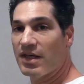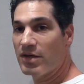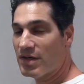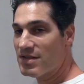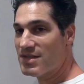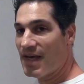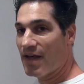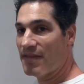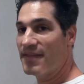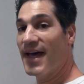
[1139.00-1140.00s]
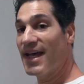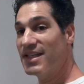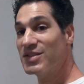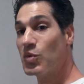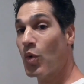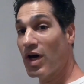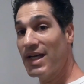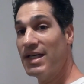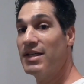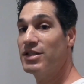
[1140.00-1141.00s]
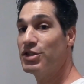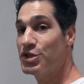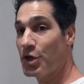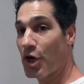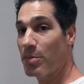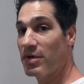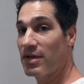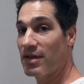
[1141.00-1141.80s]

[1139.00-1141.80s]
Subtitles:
You can tell that that is one sharp